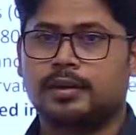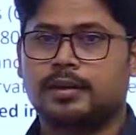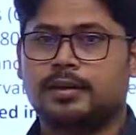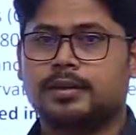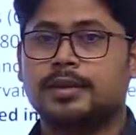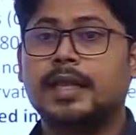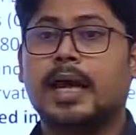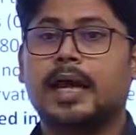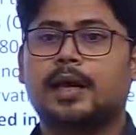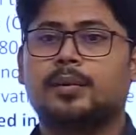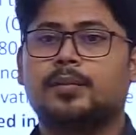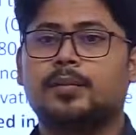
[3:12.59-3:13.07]

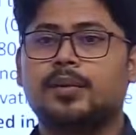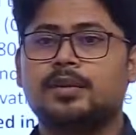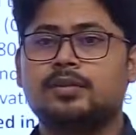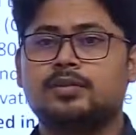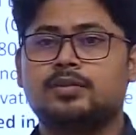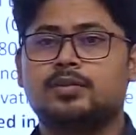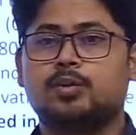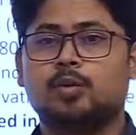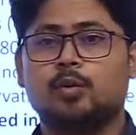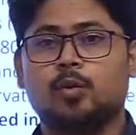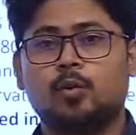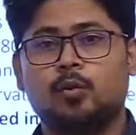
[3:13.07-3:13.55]
That
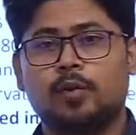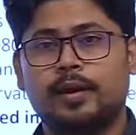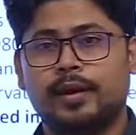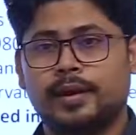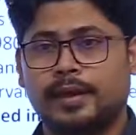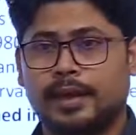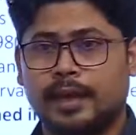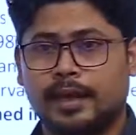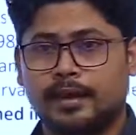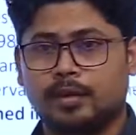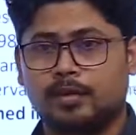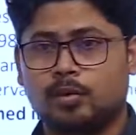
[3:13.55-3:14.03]
means no one
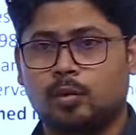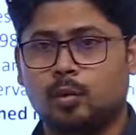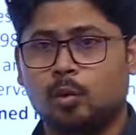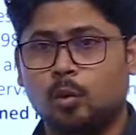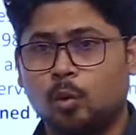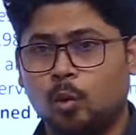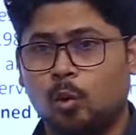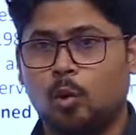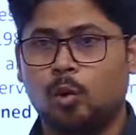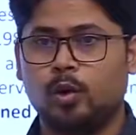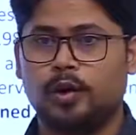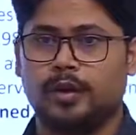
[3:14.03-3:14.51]
can
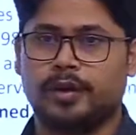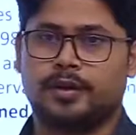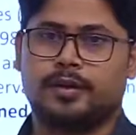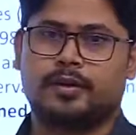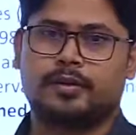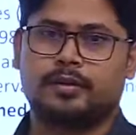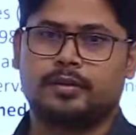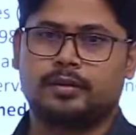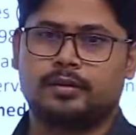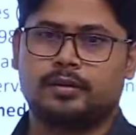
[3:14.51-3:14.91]
own it.